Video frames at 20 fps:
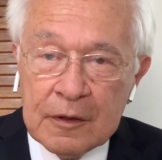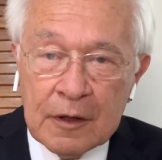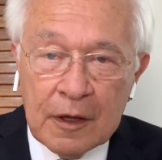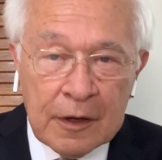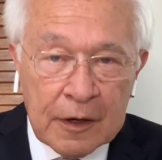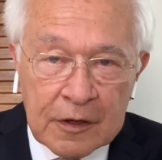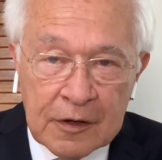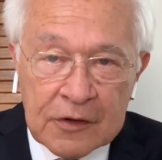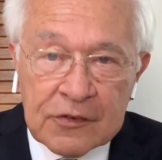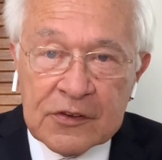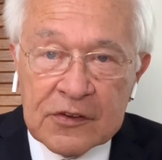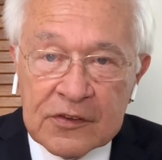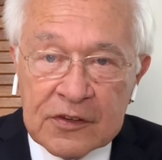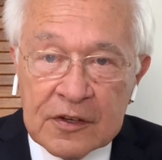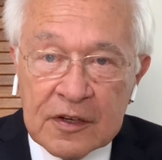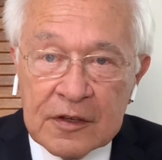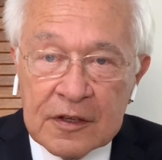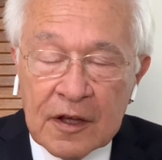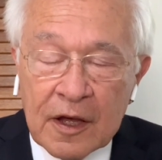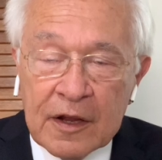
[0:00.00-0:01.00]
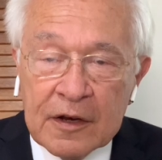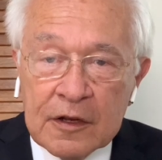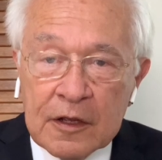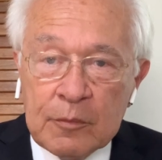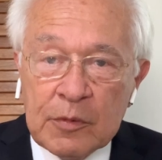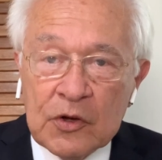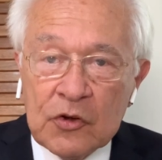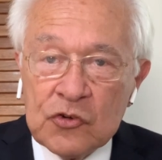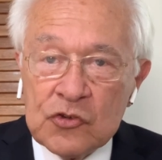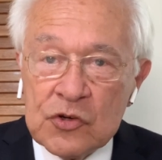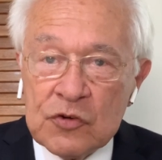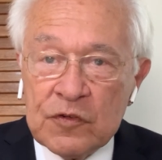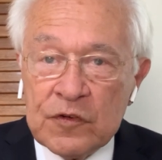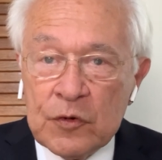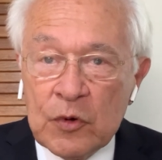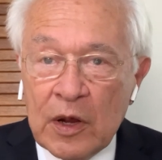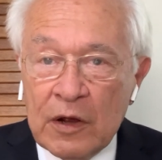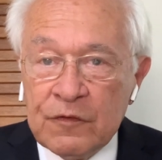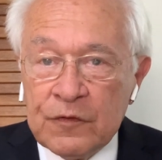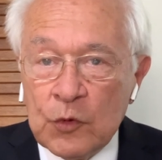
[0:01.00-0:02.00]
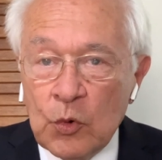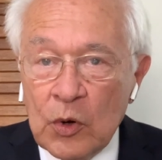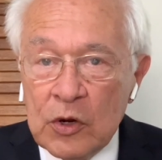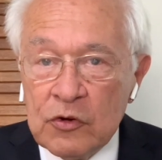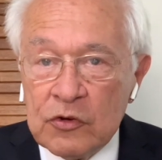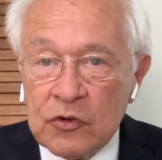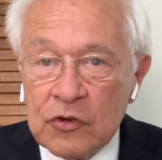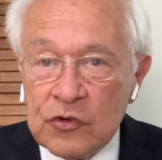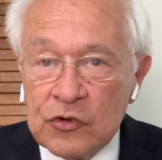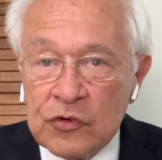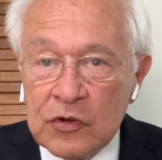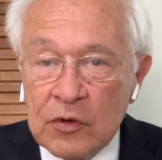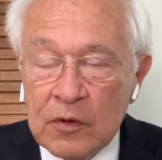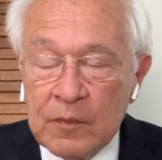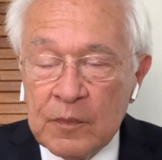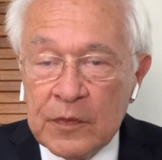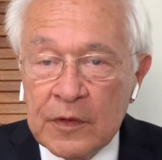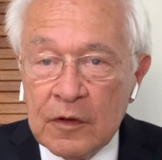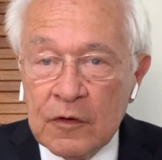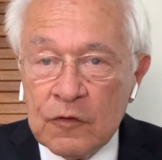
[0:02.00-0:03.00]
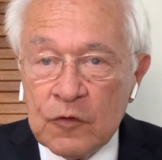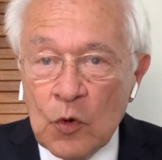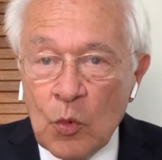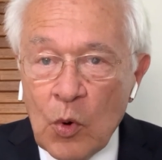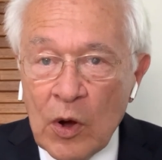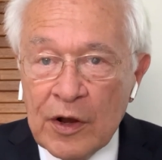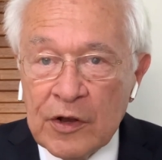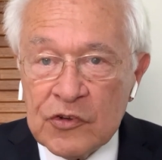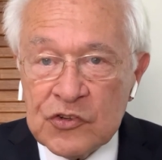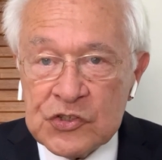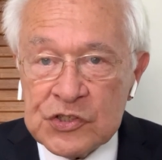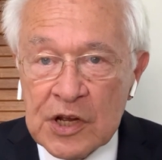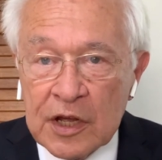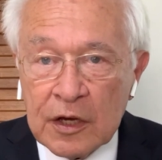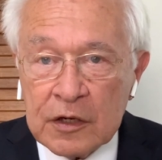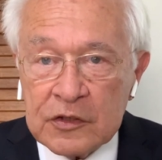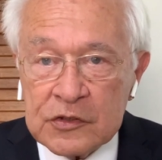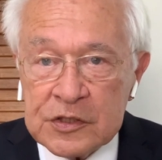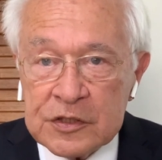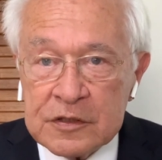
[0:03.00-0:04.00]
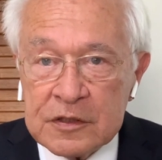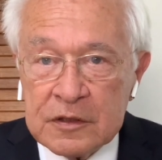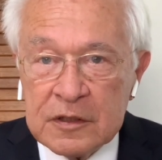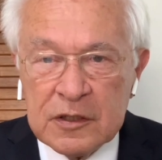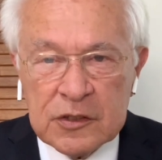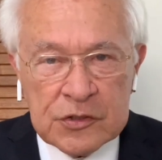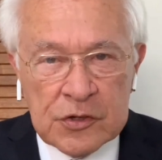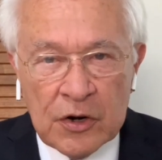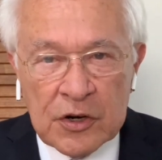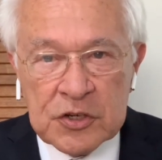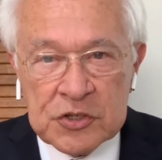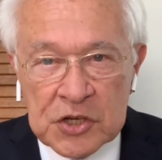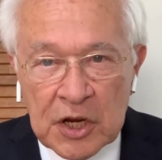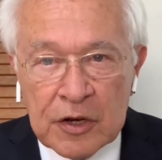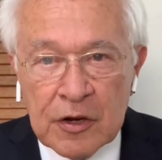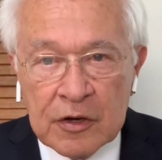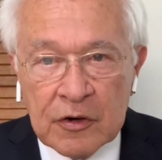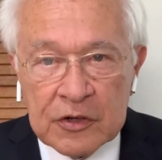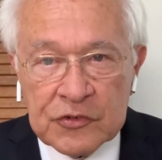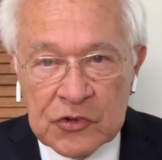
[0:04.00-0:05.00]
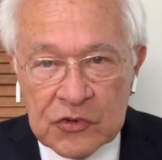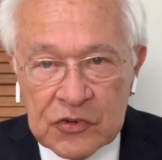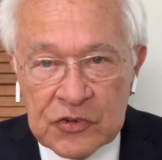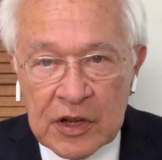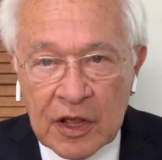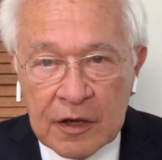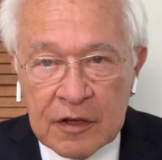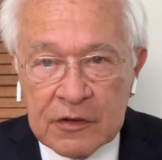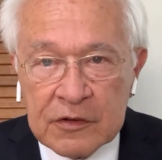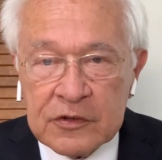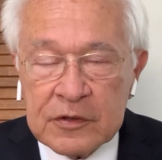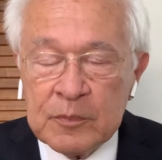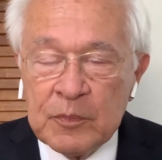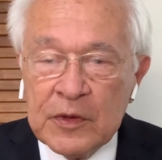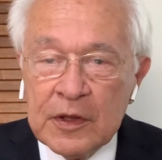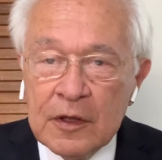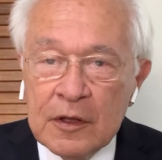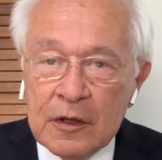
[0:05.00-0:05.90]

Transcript: and it is a silly idea because if you have quotas for one sex, it's not a gender, it's a sex.